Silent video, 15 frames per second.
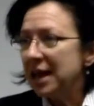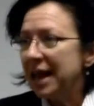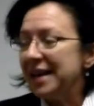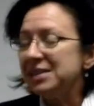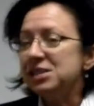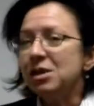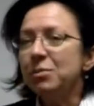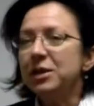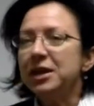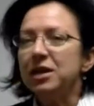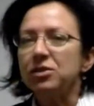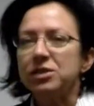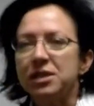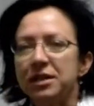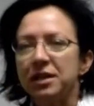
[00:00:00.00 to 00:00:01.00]
and somebody
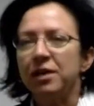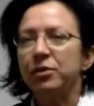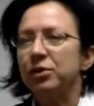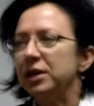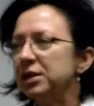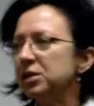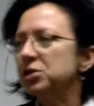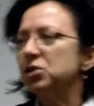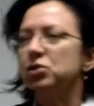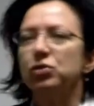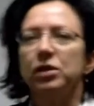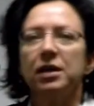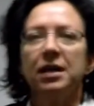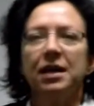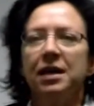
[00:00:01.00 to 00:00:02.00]
else in another
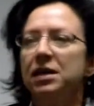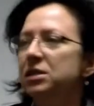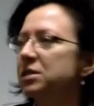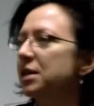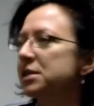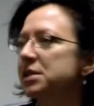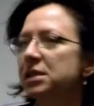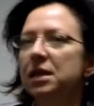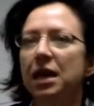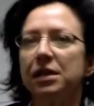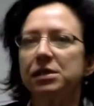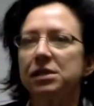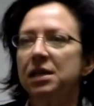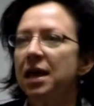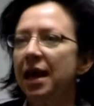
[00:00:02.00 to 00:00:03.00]
industry does
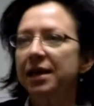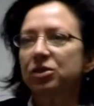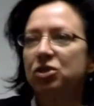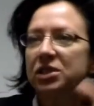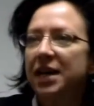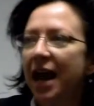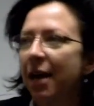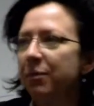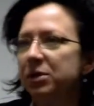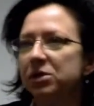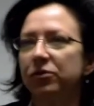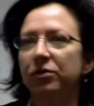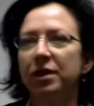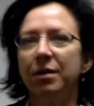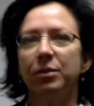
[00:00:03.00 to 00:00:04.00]
this, and it just happens
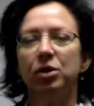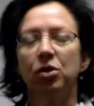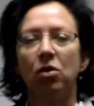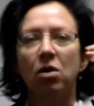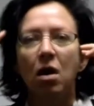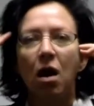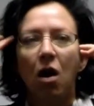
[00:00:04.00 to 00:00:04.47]
for them, and you go,